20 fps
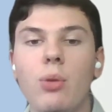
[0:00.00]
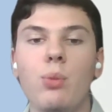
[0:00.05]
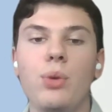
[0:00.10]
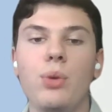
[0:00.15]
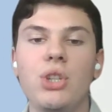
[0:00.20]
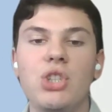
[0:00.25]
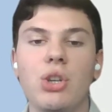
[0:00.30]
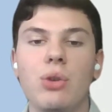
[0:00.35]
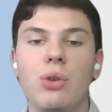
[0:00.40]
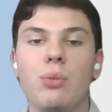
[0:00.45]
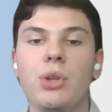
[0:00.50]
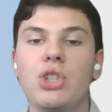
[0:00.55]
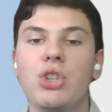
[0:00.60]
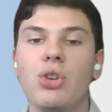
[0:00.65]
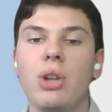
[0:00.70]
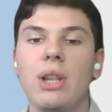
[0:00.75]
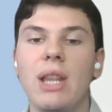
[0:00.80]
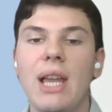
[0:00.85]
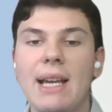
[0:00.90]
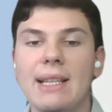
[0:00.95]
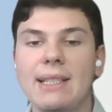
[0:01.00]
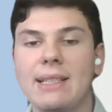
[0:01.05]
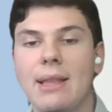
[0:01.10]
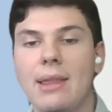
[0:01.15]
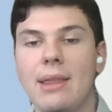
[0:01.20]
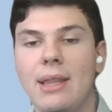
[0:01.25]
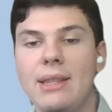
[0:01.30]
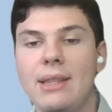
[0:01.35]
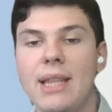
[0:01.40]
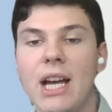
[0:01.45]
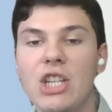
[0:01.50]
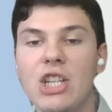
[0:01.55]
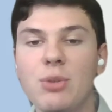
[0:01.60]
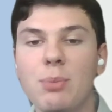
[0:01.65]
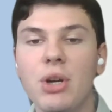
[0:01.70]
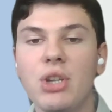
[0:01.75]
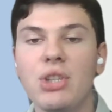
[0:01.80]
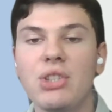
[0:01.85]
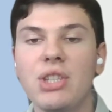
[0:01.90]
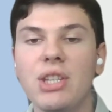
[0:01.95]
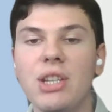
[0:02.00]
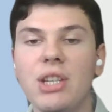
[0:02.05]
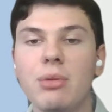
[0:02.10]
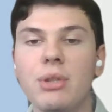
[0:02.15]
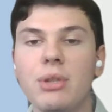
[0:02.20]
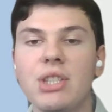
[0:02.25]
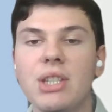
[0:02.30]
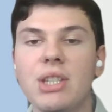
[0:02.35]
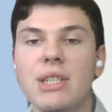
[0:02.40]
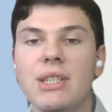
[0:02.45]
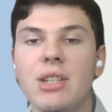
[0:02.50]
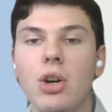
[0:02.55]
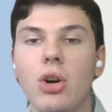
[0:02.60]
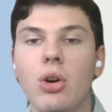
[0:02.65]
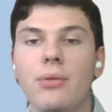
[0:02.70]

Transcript: which visualizes touchpoint sequences